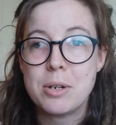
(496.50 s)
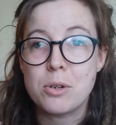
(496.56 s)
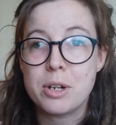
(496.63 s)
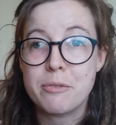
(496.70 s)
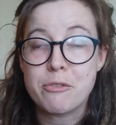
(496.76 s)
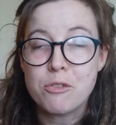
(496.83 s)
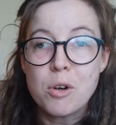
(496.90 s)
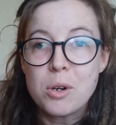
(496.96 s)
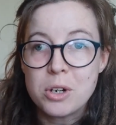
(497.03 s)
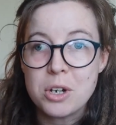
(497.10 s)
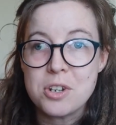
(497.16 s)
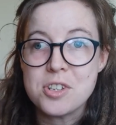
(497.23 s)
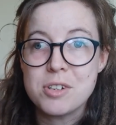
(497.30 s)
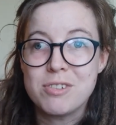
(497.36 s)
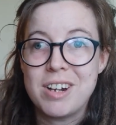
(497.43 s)
on a roller
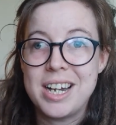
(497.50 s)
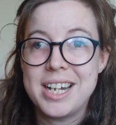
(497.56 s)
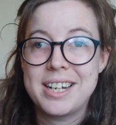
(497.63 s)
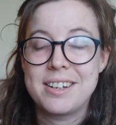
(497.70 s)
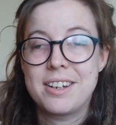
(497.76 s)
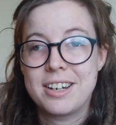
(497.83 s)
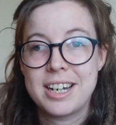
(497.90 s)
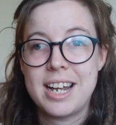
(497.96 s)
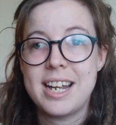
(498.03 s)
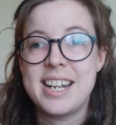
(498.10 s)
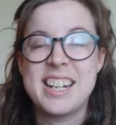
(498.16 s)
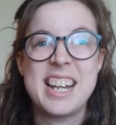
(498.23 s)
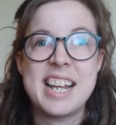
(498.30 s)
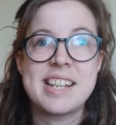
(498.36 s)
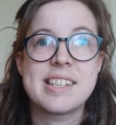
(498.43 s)
coaster ride, okay?
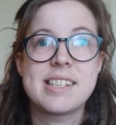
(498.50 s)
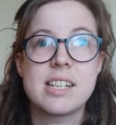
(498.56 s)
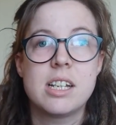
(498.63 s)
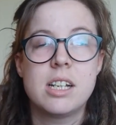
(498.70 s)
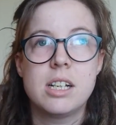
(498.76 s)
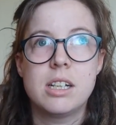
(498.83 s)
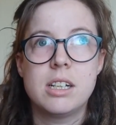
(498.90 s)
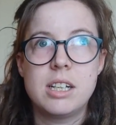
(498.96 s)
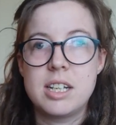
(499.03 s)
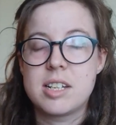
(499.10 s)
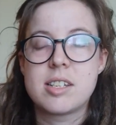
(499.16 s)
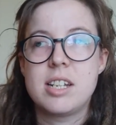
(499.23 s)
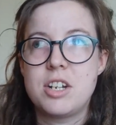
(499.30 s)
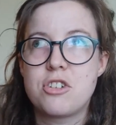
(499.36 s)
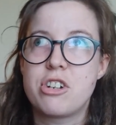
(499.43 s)
Unless
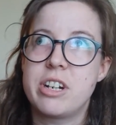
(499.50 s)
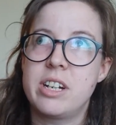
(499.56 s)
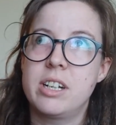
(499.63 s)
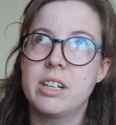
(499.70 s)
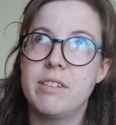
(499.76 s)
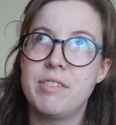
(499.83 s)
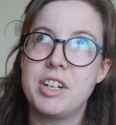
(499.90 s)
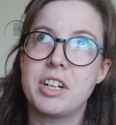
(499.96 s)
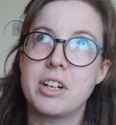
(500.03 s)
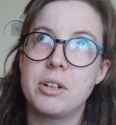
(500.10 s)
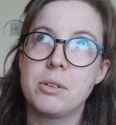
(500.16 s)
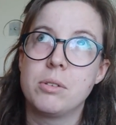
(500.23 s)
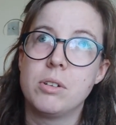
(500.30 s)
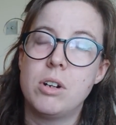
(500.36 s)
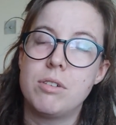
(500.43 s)
it's literally a
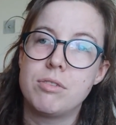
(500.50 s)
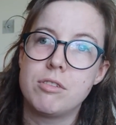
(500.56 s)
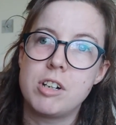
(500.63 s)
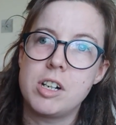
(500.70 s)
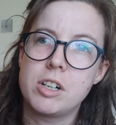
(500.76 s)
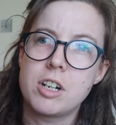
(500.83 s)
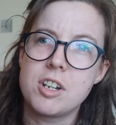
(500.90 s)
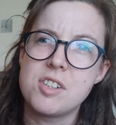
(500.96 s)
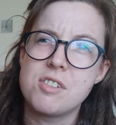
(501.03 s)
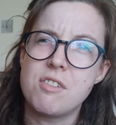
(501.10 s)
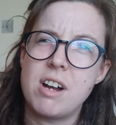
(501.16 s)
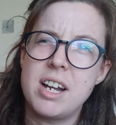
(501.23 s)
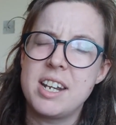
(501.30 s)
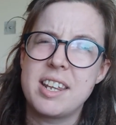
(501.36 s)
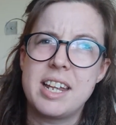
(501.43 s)
video of a roller coaster
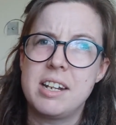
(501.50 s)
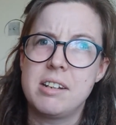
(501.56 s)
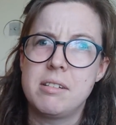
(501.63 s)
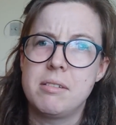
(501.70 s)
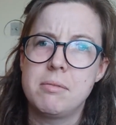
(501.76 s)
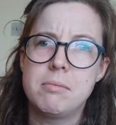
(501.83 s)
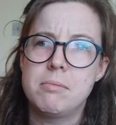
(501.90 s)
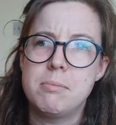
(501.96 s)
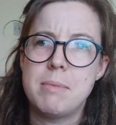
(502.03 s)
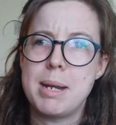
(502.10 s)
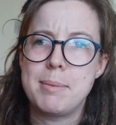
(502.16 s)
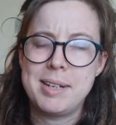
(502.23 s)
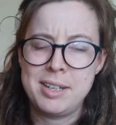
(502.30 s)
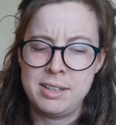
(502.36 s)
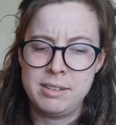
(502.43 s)
ride, then
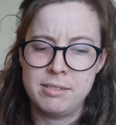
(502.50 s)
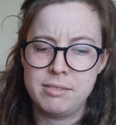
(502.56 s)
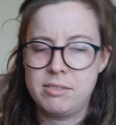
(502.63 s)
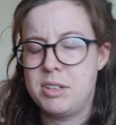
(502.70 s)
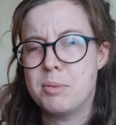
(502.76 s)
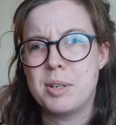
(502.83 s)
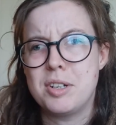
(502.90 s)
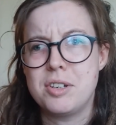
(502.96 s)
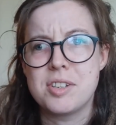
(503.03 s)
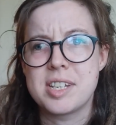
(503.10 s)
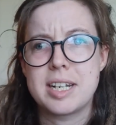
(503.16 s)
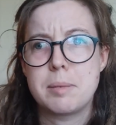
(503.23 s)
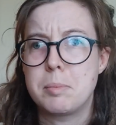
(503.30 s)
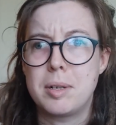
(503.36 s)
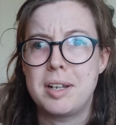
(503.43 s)
maybe you won't use a
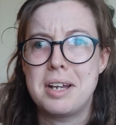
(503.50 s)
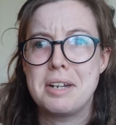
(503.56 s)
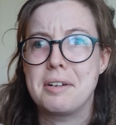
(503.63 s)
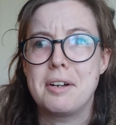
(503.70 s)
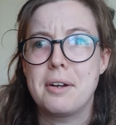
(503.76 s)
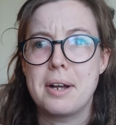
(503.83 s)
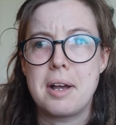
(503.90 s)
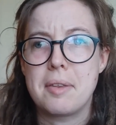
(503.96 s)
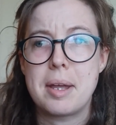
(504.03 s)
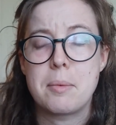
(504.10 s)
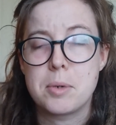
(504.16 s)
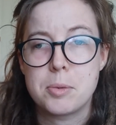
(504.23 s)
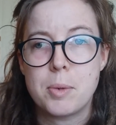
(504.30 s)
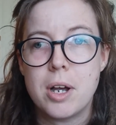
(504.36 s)
gimbal. I don't know how that would